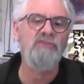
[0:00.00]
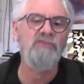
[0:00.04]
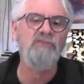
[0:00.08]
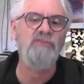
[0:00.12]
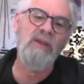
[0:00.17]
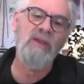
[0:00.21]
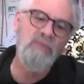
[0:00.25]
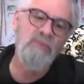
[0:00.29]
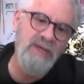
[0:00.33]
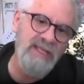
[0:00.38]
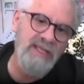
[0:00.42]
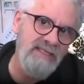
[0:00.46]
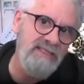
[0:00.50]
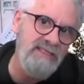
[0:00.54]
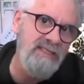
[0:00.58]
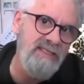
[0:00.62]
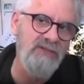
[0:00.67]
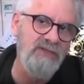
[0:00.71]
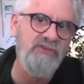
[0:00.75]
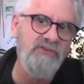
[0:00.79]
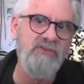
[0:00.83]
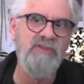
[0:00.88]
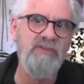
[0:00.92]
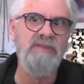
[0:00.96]
So it
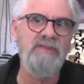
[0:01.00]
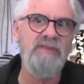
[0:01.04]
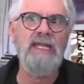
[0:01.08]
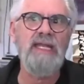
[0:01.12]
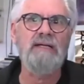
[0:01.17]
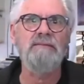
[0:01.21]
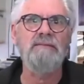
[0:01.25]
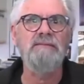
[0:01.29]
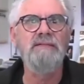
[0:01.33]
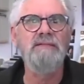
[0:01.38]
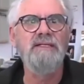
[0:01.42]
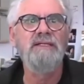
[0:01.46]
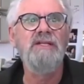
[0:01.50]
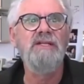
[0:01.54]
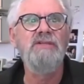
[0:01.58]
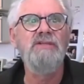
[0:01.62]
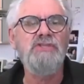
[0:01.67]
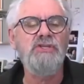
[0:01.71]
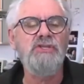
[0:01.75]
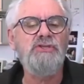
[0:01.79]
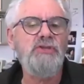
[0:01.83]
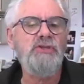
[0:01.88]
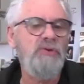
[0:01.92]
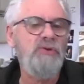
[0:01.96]
looks, it's
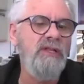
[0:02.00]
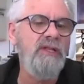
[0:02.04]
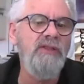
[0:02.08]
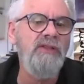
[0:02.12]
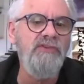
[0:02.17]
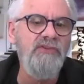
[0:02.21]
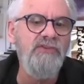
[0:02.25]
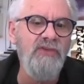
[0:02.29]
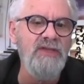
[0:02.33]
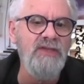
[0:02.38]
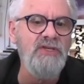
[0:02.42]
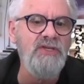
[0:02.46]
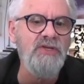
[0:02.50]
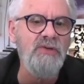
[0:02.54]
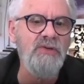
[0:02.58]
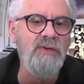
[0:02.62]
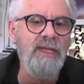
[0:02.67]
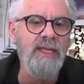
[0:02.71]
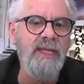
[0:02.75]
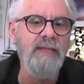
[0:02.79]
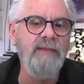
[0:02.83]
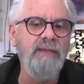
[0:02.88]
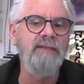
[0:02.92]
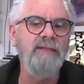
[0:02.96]
the turn of the
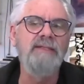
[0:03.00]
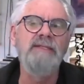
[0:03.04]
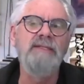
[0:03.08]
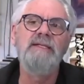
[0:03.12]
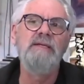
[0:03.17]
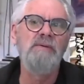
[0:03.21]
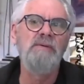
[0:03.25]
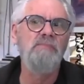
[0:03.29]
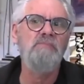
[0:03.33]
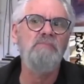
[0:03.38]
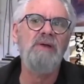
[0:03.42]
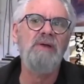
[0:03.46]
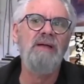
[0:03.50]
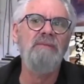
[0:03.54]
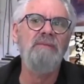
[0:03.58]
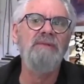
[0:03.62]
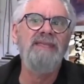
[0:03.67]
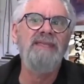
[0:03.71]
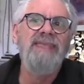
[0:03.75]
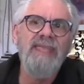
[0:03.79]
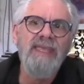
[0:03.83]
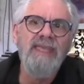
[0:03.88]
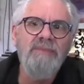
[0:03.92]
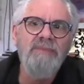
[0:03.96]
century, probably
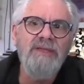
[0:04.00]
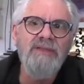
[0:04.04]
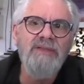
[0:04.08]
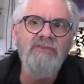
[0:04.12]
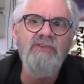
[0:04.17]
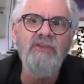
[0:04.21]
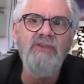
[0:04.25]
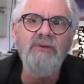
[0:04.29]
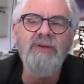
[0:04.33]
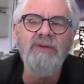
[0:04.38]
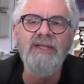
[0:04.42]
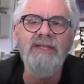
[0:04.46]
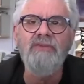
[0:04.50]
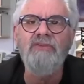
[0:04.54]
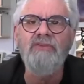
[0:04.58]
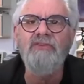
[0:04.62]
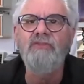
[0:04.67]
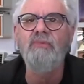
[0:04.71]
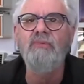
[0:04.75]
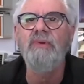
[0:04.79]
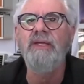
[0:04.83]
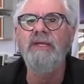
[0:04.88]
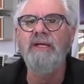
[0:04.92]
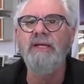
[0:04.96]
came into its
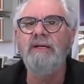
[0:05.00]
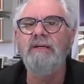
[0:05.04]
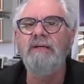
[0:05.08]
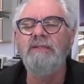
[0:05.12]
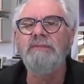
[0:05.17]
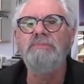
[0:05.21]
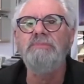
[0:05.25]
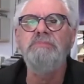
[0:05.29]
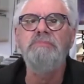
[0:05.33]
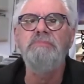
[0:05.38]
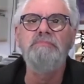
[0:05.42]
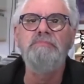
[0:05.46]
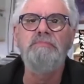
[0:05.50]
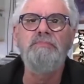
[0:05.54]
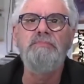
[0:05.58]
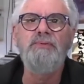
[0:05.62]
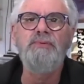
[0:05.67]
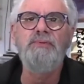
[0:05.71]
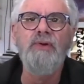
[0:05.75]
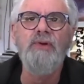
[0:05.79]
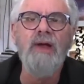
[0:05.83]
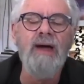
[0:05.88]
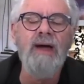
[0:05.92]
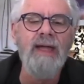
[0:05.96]
real
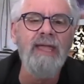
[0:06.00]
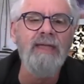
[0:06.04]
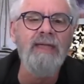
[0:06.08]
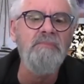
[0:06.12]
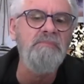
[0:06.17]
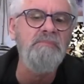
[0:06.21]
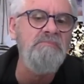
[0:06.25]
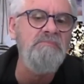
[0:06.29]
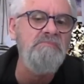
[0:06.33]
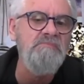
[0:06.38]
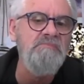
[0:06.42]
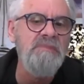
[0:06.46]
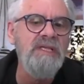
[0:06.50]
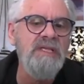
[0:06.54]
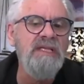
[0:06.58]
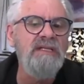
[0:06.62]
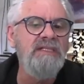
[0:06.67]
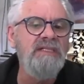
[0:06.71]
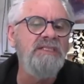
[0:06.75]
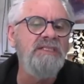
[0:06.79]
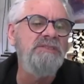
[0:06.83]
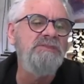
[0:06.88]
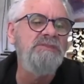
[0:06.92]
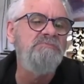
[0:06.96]
prime
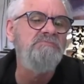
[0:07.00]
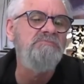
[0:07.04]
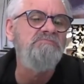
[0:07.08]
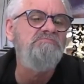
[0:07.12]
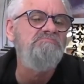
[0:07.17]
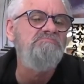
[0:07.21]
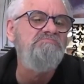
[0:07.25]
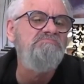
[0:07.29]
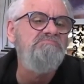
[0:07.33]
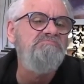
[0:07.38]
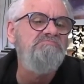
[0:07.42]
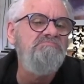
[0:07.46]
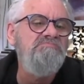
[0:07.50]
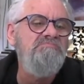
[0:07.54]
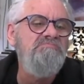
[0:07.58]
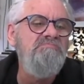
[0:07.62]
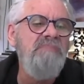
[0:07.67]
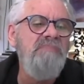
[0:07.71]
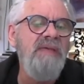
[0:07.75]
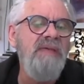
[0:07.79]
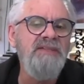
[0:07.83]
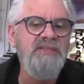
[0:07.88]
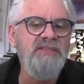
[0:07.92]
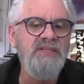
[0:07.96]

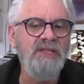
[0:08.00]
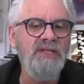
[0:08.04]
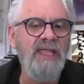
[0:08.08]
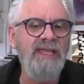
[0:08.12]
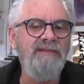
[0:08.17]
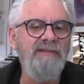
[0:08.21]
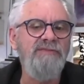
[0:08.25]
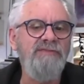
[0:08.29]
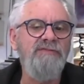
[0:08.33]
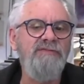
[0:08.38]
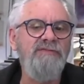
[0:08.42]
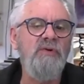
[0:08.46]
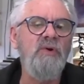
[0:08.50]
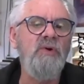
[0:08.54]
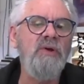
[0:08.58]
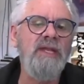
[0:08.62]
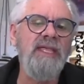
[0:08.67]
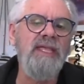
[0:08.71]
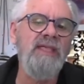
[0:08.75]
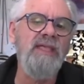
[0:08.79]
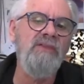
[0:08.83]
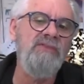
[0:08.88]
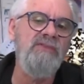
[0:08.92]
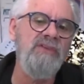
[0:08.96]
mid to late
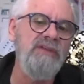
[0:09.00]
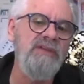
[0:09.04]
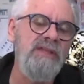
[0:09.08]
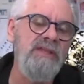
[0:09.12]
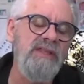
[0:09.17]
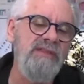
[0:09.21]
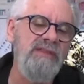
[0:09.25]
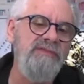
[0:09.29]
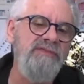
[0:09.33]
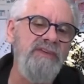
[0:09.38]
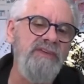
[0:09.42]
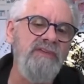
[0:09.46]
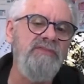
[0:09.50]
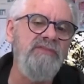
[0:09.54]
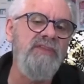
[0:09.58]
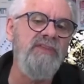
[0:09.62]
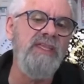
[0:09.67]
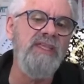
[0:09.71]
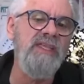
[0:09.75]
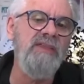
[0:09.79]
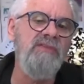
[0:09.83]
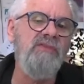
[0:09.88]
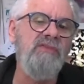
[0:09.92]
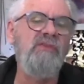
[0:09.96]
40s into the
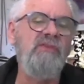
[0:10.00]
50s,